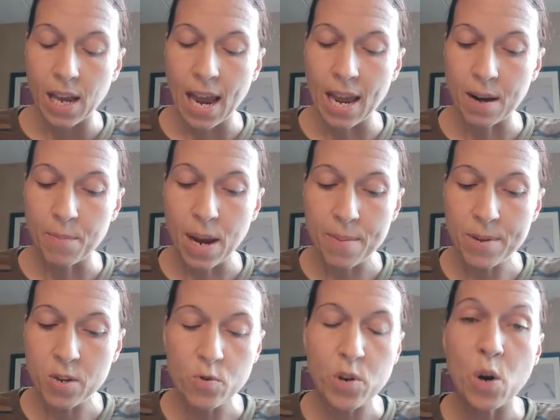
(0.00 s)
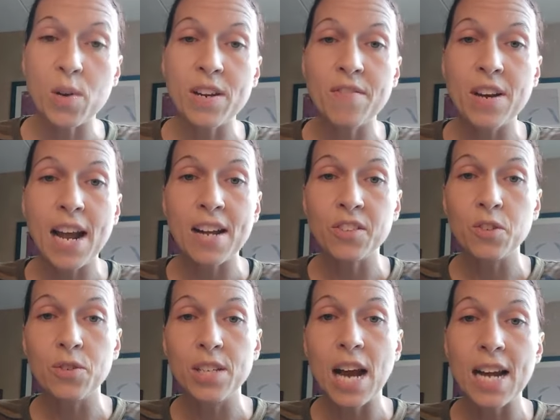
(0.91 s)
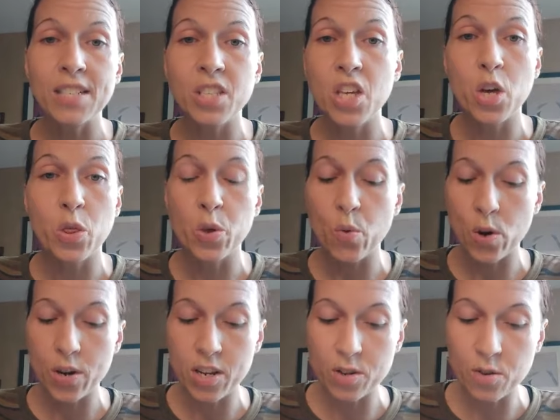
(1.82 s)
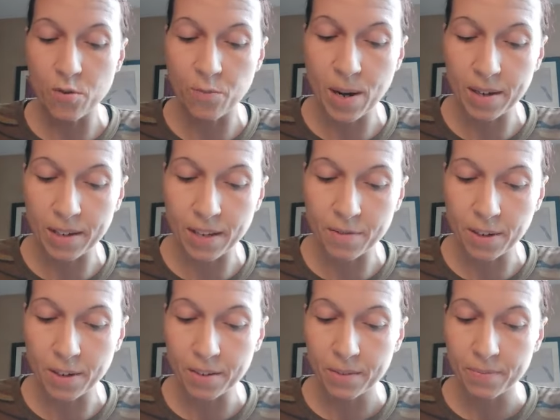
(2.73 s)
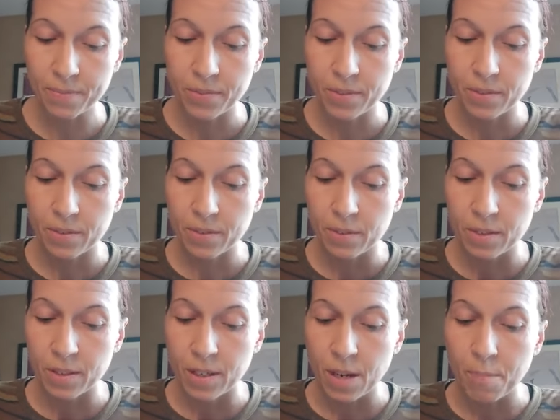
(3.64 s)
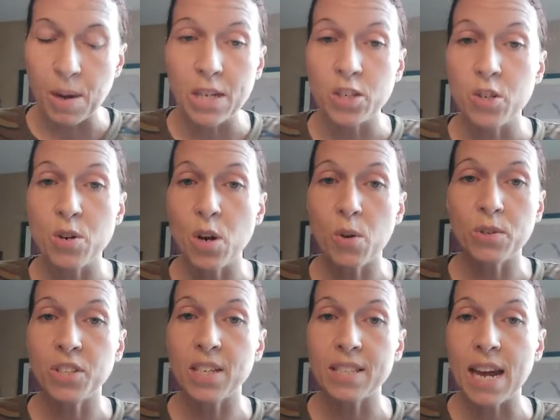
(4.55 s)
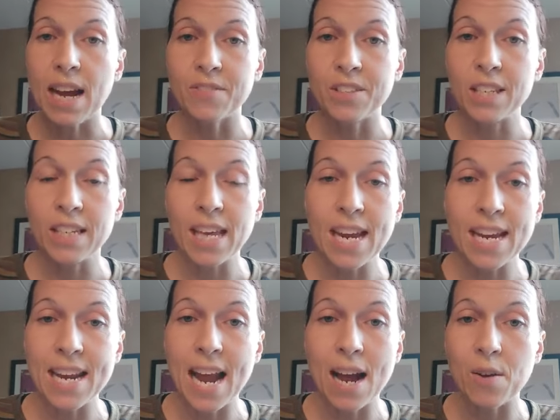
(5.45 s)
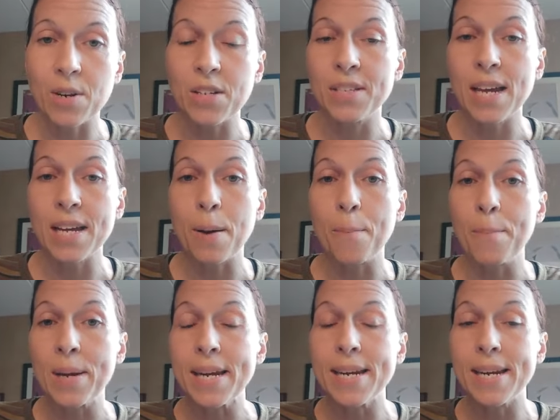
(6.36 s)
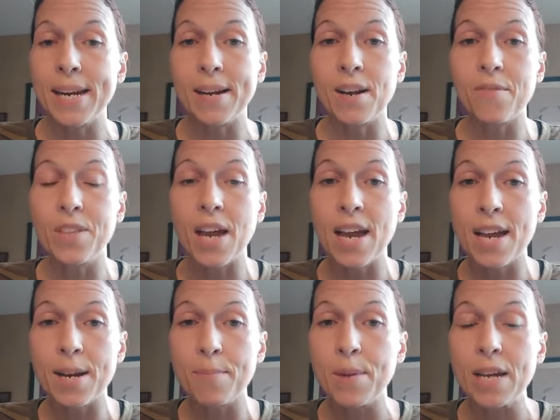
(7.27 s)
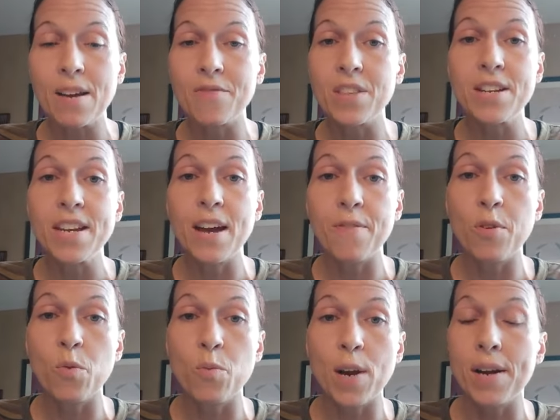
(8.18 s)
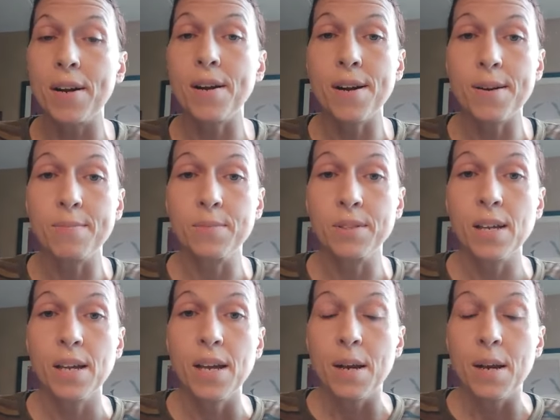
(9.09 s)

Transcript: And maybe you don't even exercise the authority you've been given. But you don't just have to lay down and take a beating of the enemy, of the devil when it comes